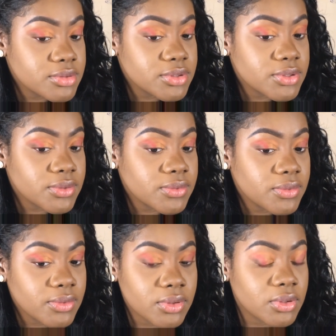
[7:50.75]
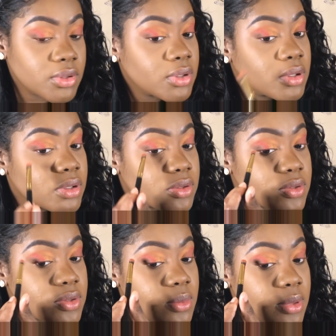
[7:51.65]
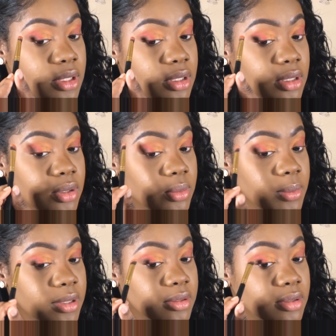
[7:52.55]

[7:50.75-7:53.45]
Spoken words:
So just going in a little bit.